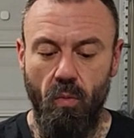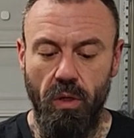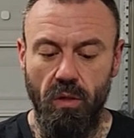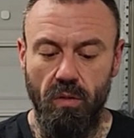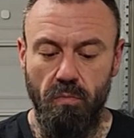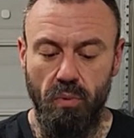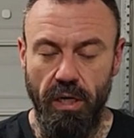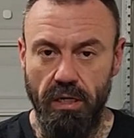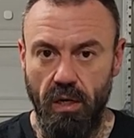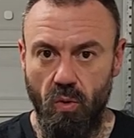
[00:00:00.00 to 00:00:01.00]
will
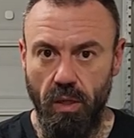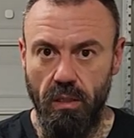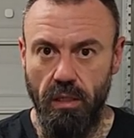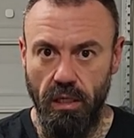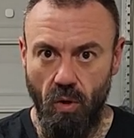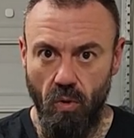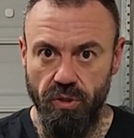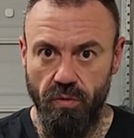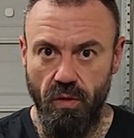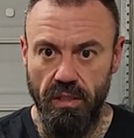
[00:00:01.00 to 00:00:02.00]
break down quickly,
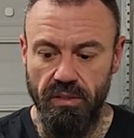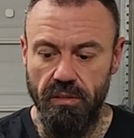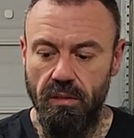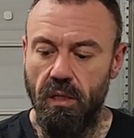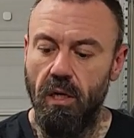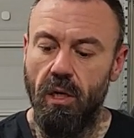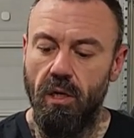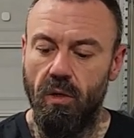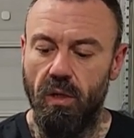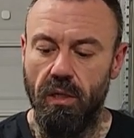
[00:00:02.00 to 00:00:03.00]
hold your resin,
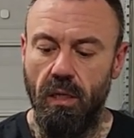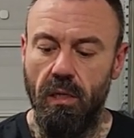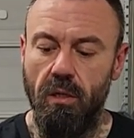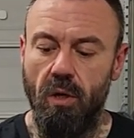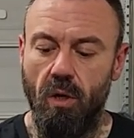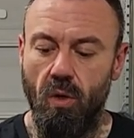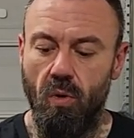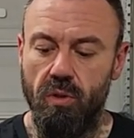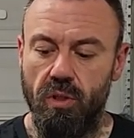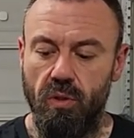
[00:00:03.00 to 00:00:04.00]
you can then
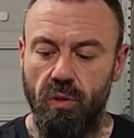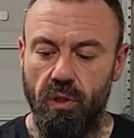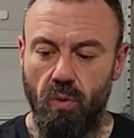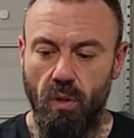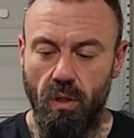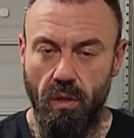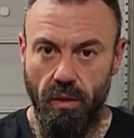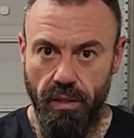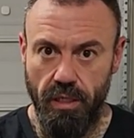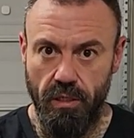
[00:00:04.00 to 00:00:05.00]
go to your
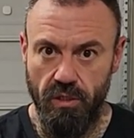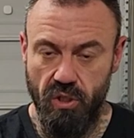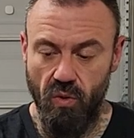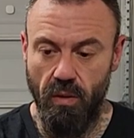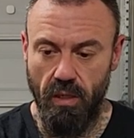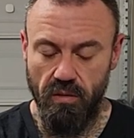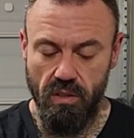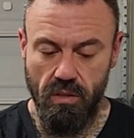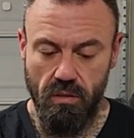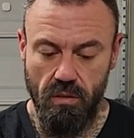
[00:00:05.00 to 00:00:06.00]
thicker two
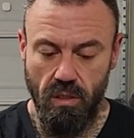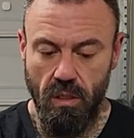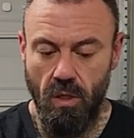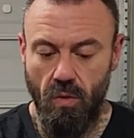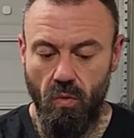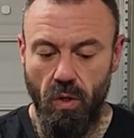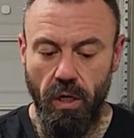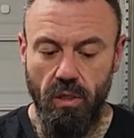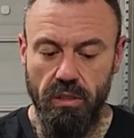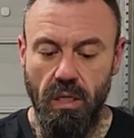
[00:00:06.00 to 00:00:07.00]
ounce
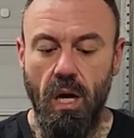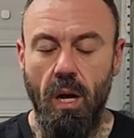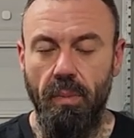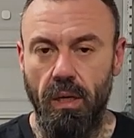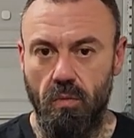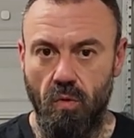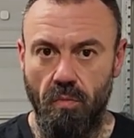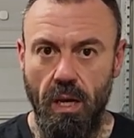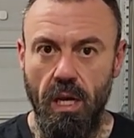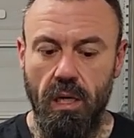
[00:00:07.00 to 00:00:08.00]
right on top and it will
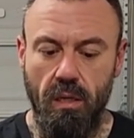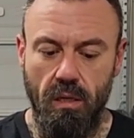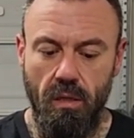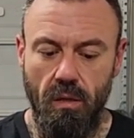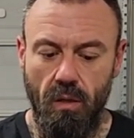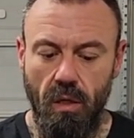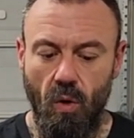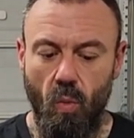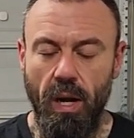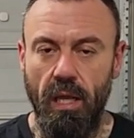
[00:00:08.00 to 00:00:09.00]
make, you
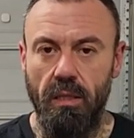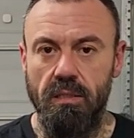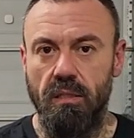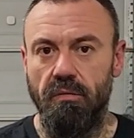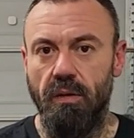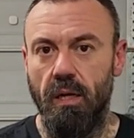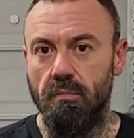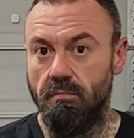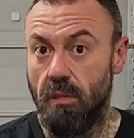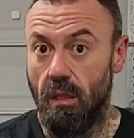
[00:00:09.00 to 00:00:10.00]
know, wetting this stuff
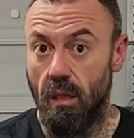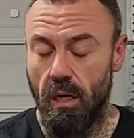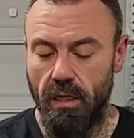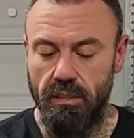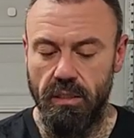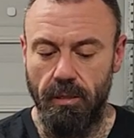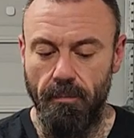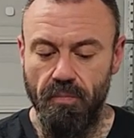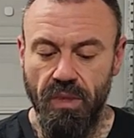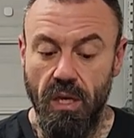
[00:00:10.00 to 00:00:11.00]
out a lot easier.
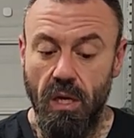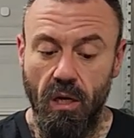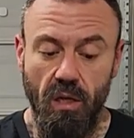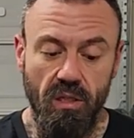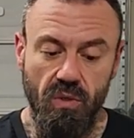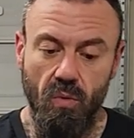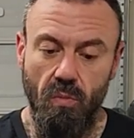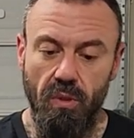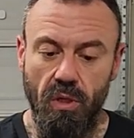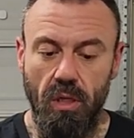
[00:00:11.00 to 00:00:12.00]
It also will
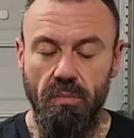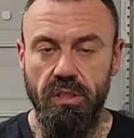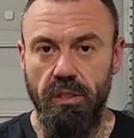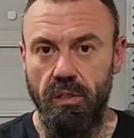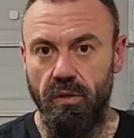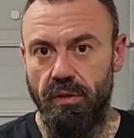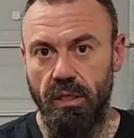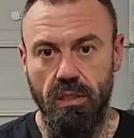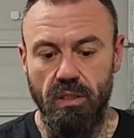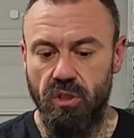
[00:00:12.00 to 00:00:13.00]
build up material
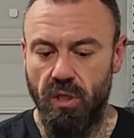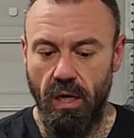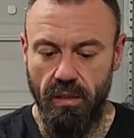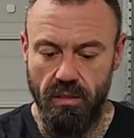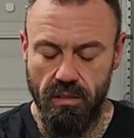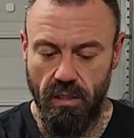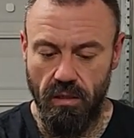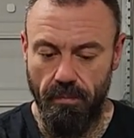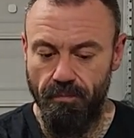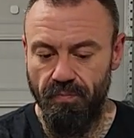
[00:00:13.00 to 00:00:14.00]
thickness, strength,
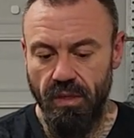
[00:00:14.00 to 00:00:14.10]
etc.